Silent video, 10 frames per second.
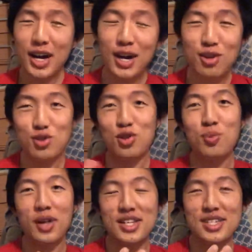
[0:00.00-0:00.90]
other two
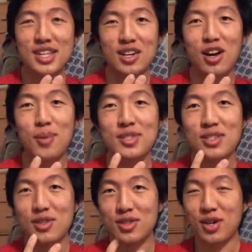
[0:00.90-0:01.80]
places that comments
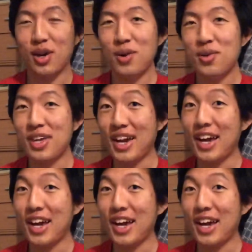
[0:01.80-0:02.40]
could go that I